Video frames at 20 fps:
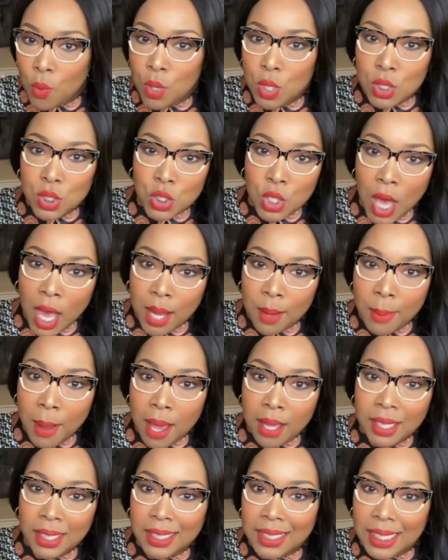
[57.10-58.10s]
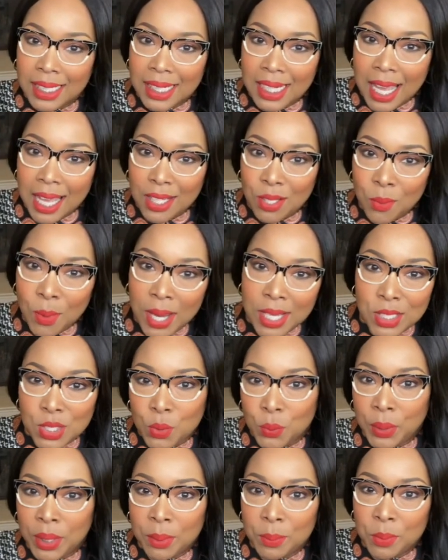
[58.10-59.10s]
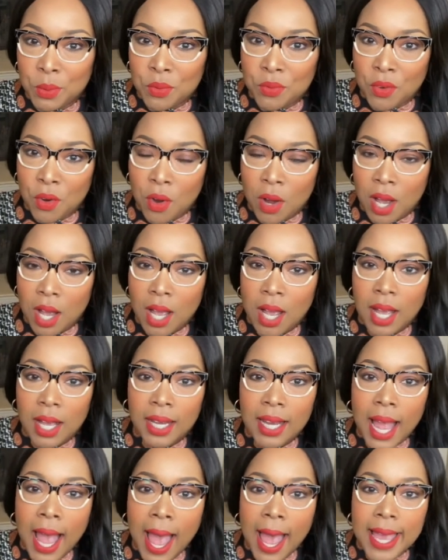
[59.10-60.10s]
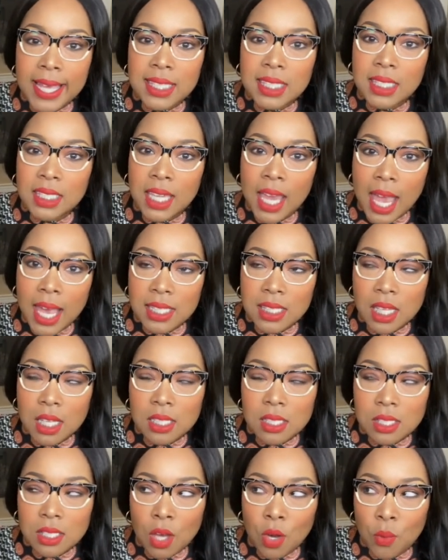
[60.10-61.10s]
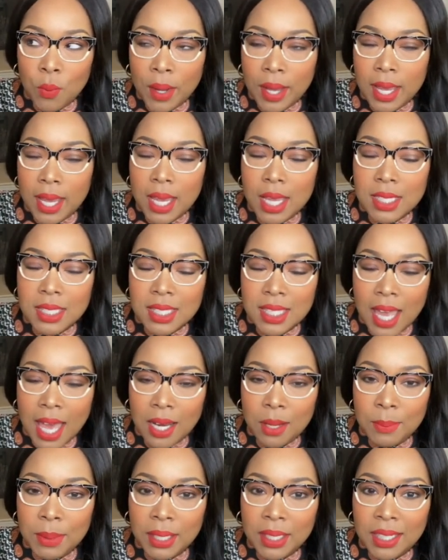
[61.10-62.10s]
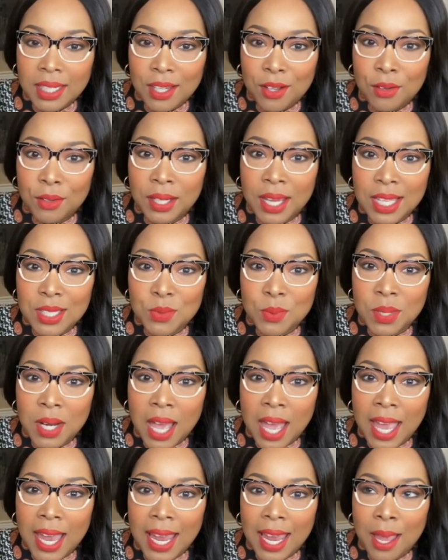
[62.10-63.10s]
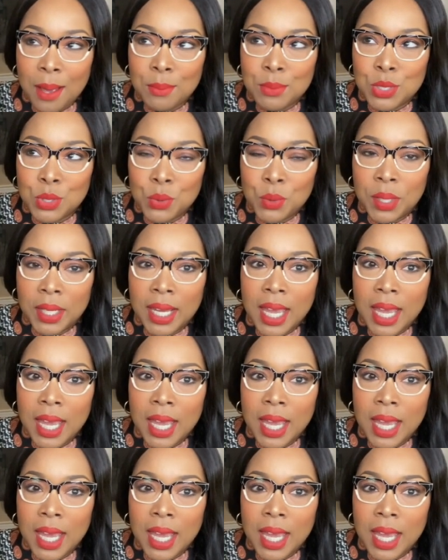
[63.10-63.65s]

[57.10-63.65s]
talk about it, get it out of the way so we can move on. Guys, yes, so what? It's not a big deal. Guess what I am doing?